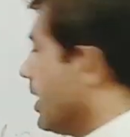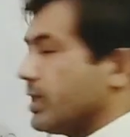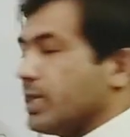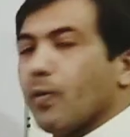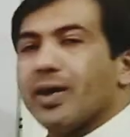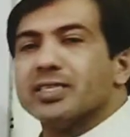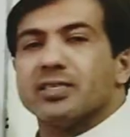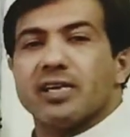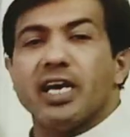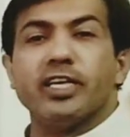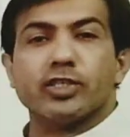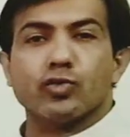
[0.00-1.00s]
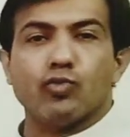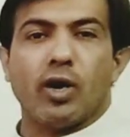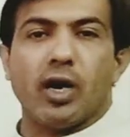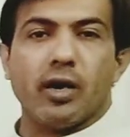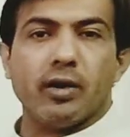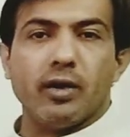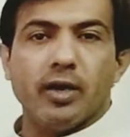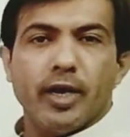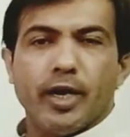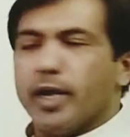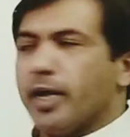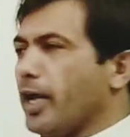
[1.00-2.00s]
There was a religious war
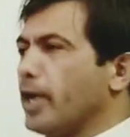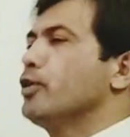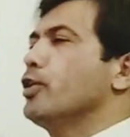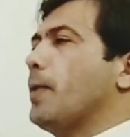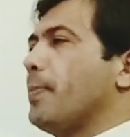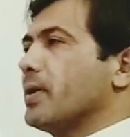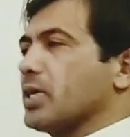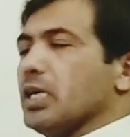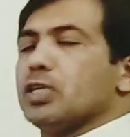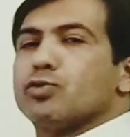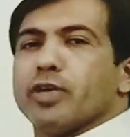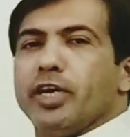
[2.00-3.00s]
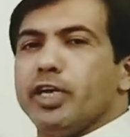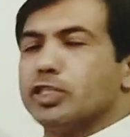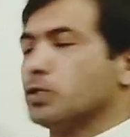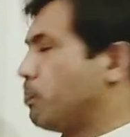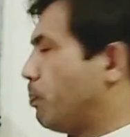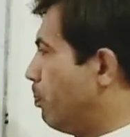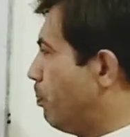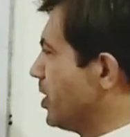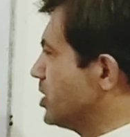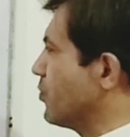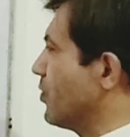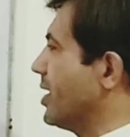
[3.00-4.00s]
in European countries
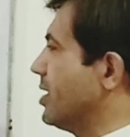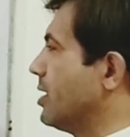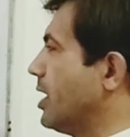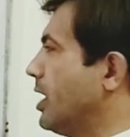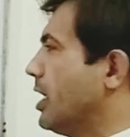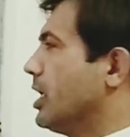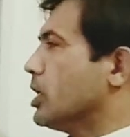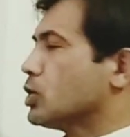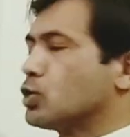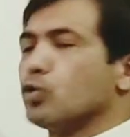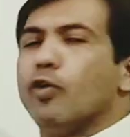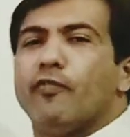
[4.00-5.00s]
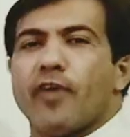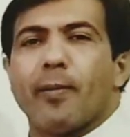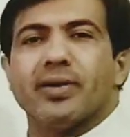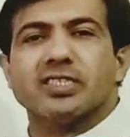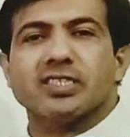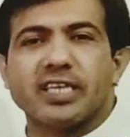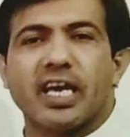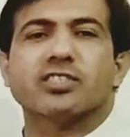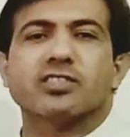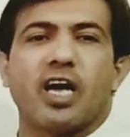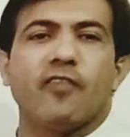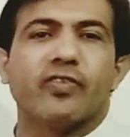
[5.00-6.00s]
between 2 famous
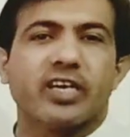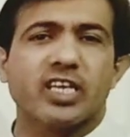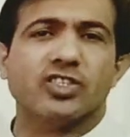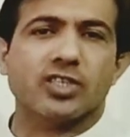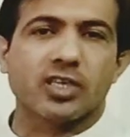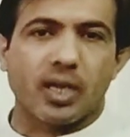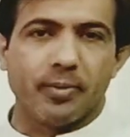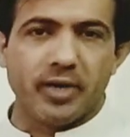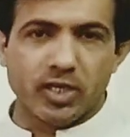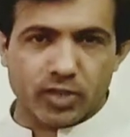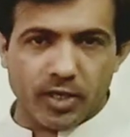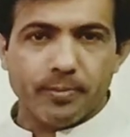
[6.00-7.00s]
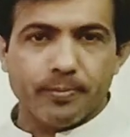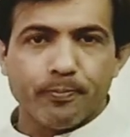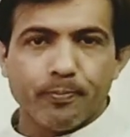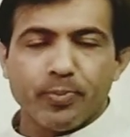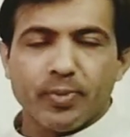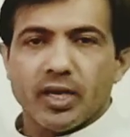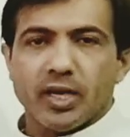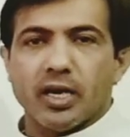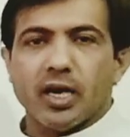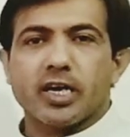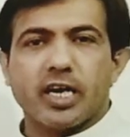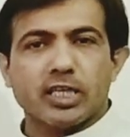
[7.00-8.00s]
sects of Christian community,
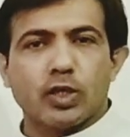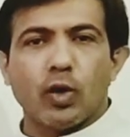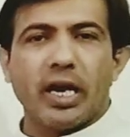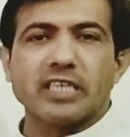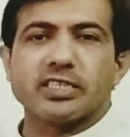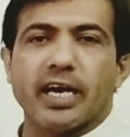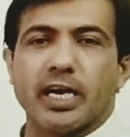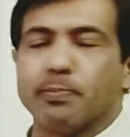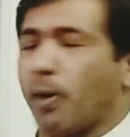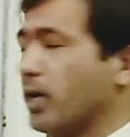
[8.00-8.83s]
Catholics and